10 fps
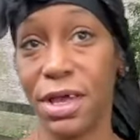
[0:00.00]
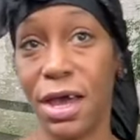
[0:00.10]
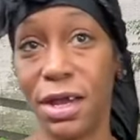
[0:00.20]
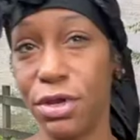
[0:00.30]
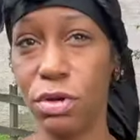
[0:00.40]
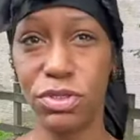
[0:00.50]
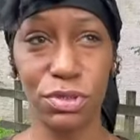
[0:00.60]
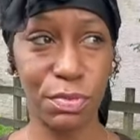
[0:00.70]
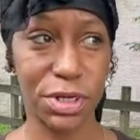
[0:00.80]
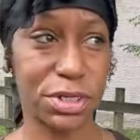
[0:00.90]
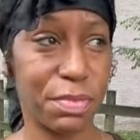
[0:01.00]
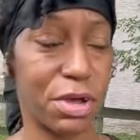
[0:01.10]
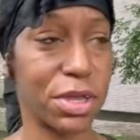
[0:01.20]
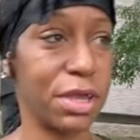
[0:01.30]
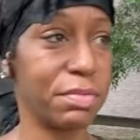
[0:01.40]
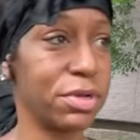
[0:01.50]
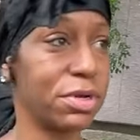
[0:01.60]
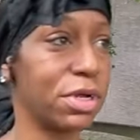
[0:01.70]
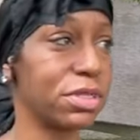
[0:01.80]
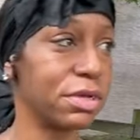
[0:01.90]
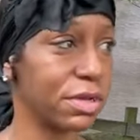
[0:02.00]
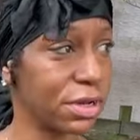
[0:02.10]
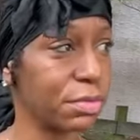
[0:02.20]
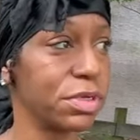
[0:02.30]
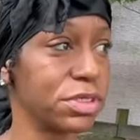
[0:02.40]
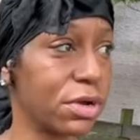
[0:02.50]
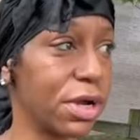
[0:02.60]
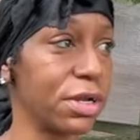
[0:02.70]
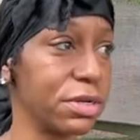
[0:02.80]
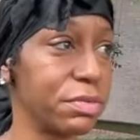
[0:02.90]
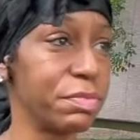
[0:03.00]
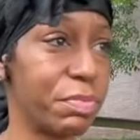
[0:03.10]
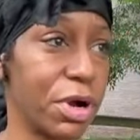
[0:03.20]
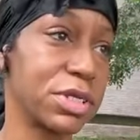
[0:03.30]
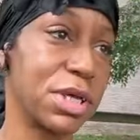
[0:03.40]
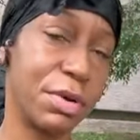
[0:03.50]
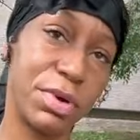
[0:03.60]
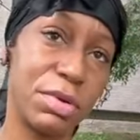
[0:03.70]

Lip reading: I didn't know too much about Camden or nothing. It was all right in Parkside where